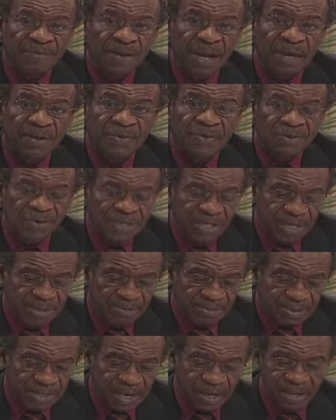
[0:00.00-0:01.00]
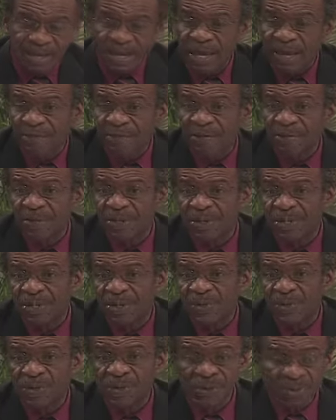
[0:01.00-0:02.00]
Vanus James. I think everybody
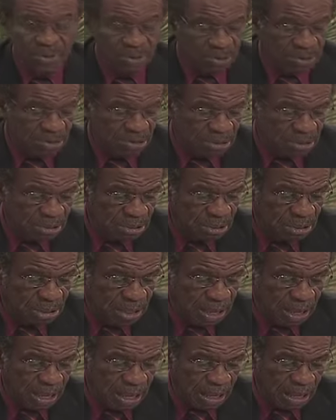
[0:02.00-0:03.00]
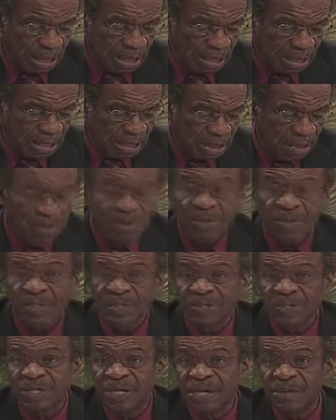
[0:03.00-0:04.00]
knows
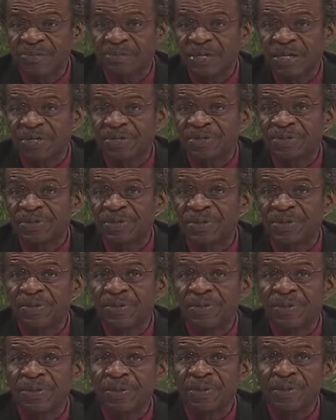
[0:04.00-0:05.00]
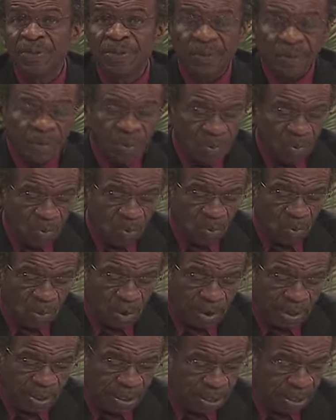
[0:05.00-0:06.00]
Dr. James as
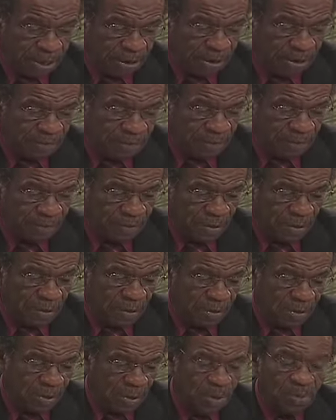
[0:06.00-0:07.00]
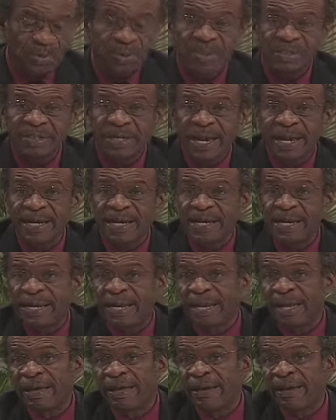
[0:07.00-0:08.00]
one of our
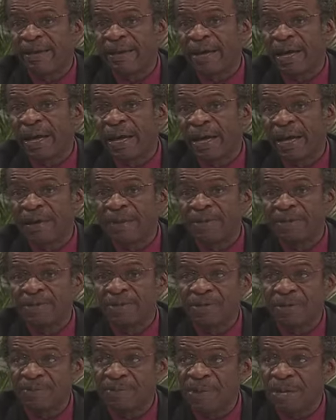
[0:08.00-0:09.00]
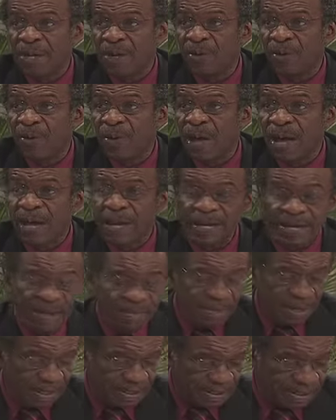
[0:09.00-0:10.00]
outstanding Tobago
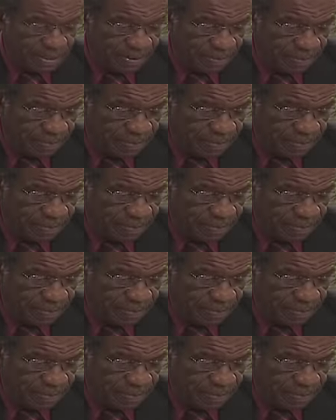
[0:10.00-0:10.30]
academics.